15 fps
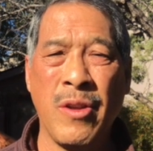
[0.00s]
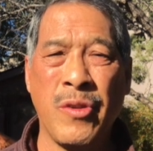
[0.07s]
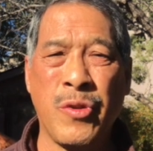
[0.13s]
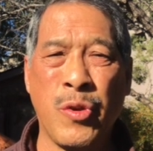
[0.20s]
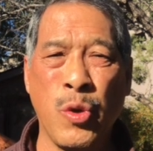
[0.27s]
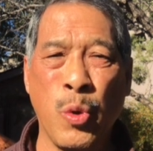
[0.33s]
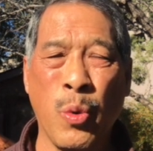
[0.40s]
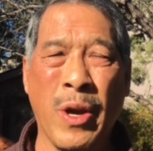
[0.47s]

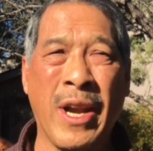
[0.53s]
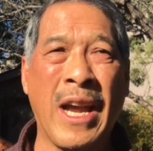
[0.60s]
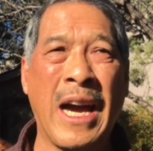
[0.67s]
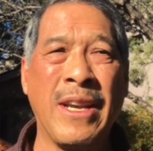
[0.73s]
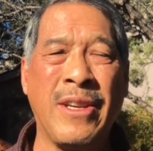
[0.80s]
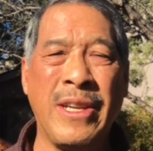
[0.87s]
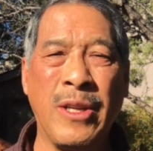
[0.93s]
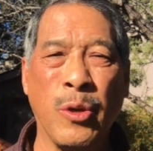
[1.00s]
to an
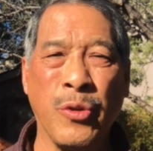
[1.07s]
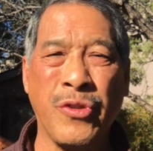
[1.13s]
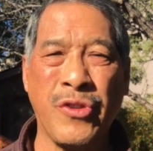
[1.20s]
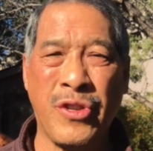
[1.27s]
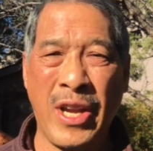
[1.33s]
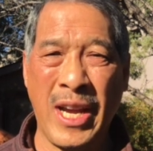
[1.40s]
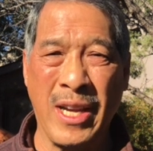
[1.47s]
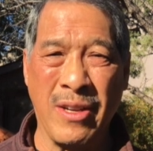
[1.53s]
ideal
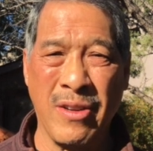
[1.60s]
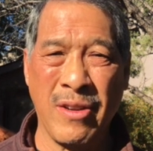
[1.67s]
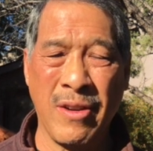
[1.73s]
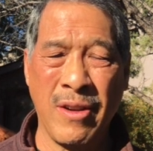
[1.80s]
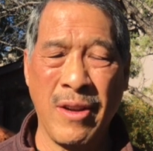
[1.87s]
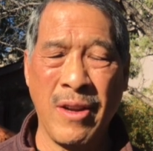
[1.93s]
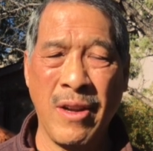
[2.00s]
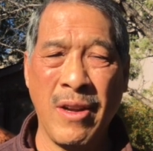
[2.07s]
state
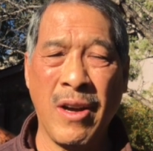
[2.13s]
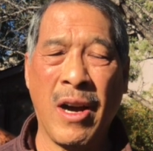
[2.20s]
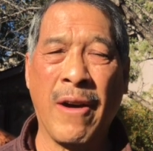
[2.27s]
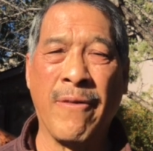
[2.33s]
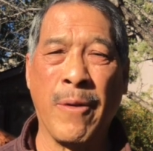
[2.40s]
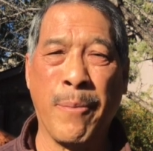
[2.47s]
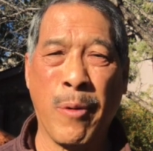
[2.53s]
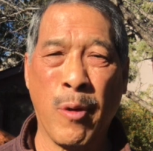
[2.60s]
of
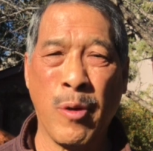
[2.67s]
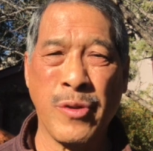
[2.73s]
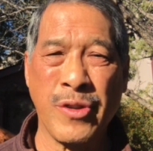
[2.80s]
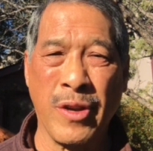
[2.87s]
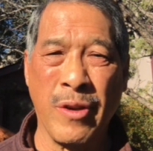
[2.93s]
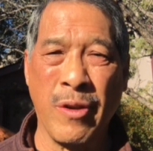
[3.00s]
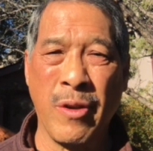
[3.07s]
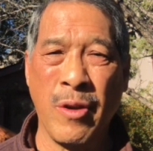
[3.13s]
a
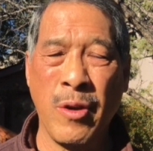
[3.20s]
person